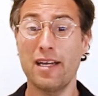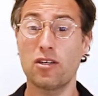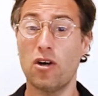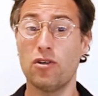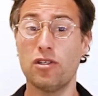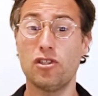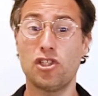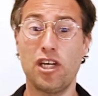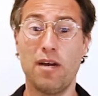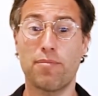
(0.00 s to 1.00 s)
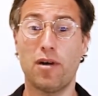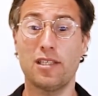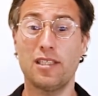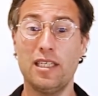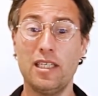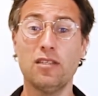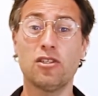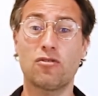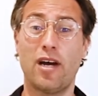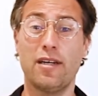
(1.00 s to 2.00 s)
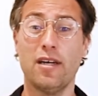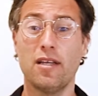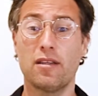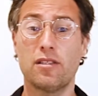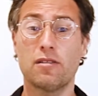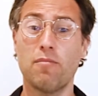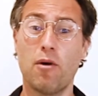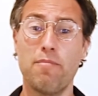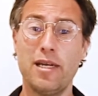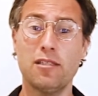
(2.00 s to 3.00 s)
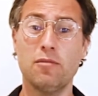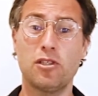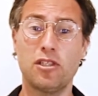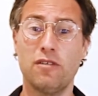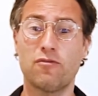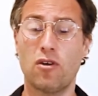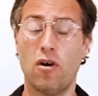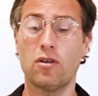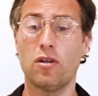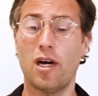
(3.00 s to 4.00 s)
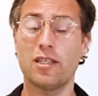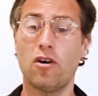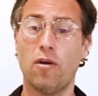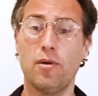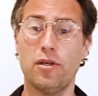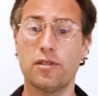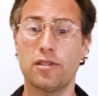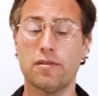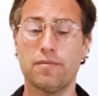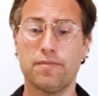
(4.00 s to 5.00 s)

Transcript: and Kogan's share price illustrate this momentum shift to online commerce.